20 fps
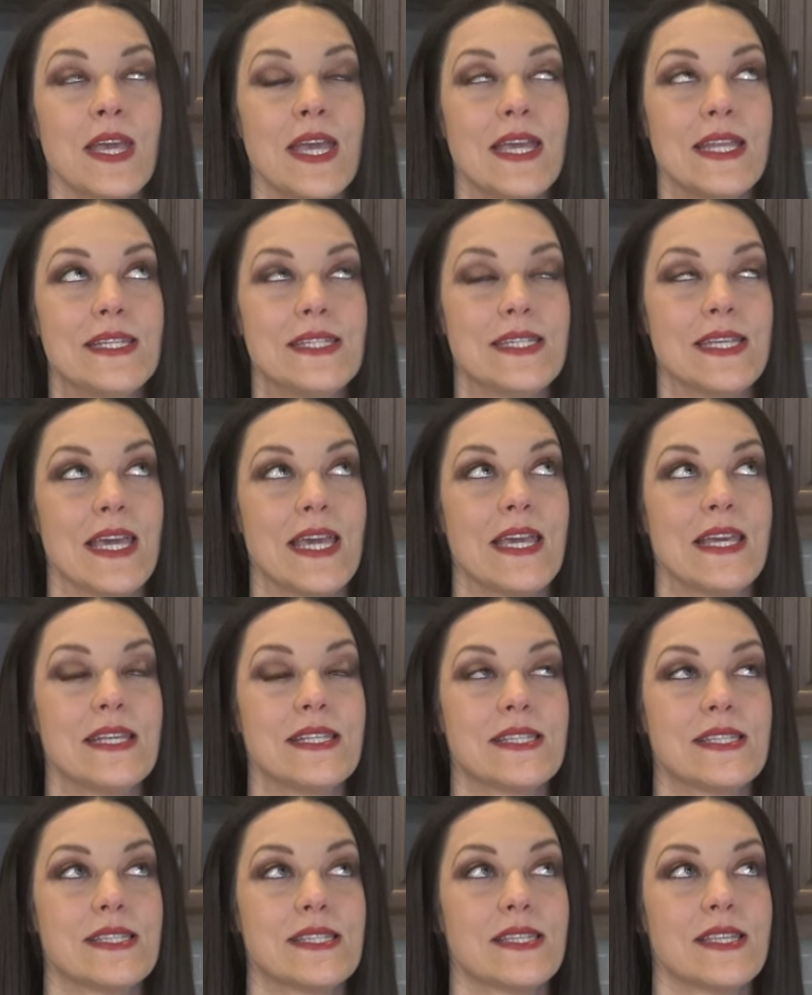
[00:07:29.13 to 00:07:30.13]
it
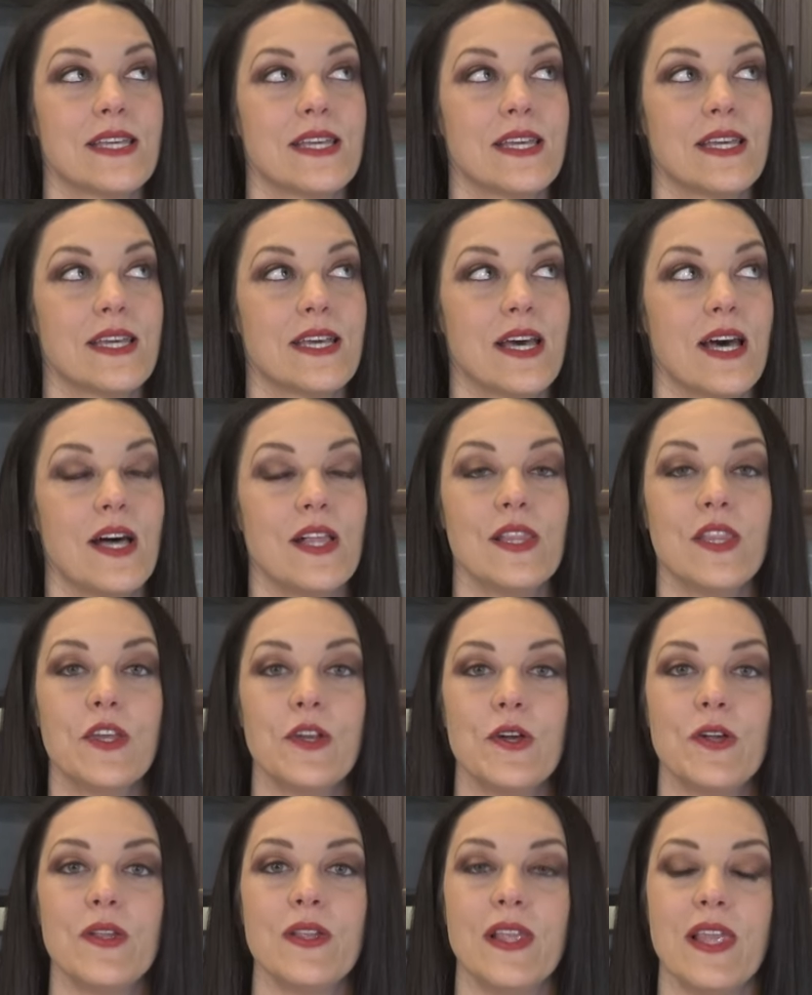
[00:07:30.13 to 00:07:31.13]
tastes a
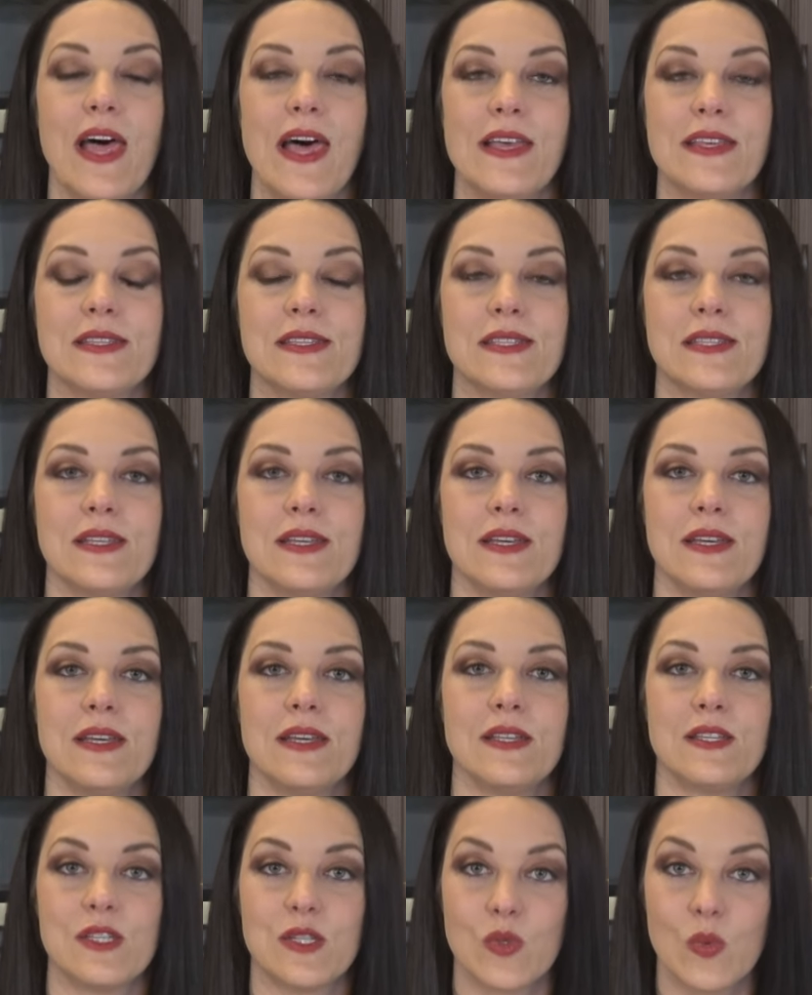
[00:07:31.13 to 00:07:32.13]
little less
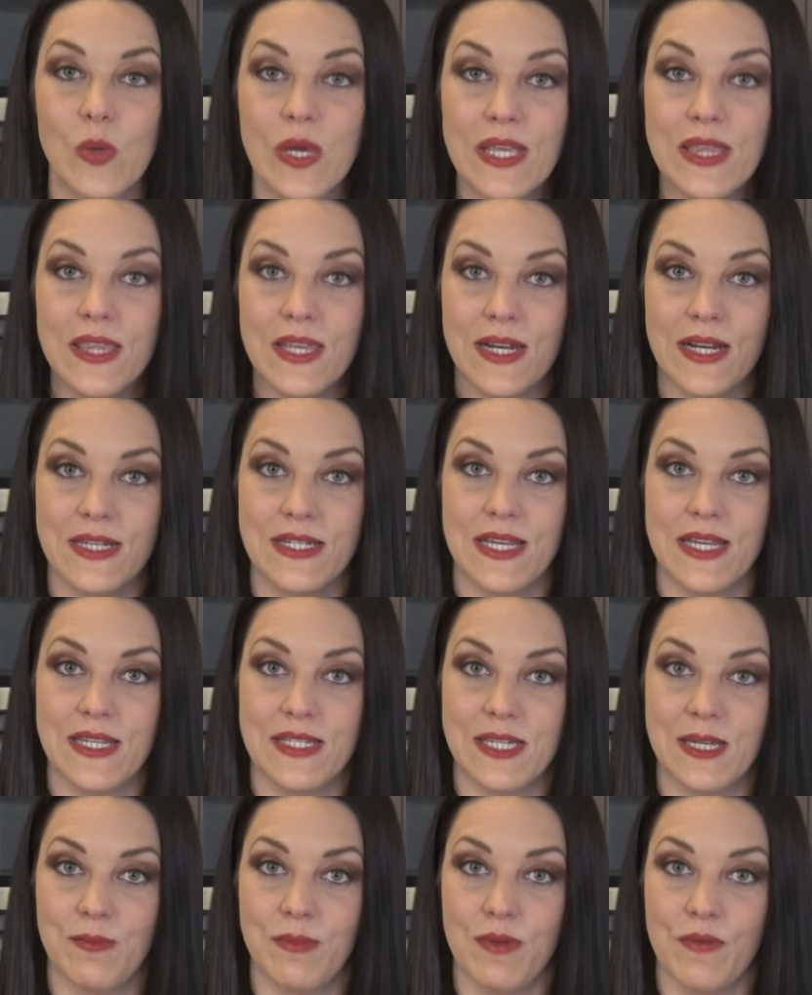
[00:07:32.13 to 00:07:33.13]
sweet than it
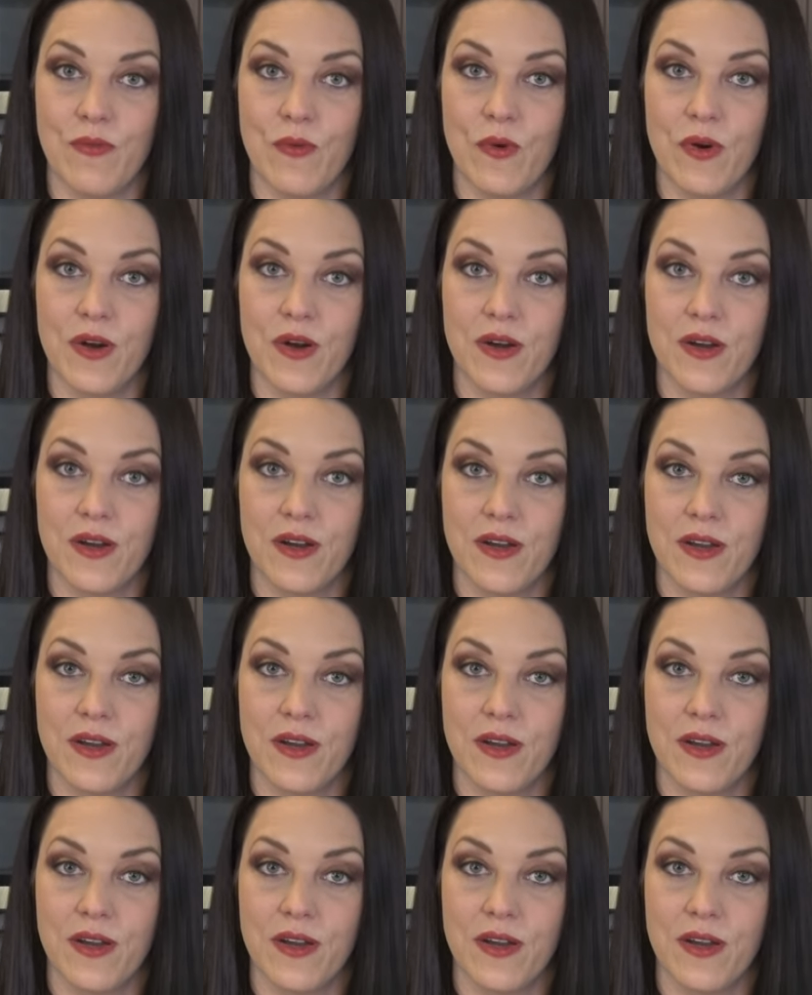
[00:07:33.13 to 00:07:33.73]
tasted before.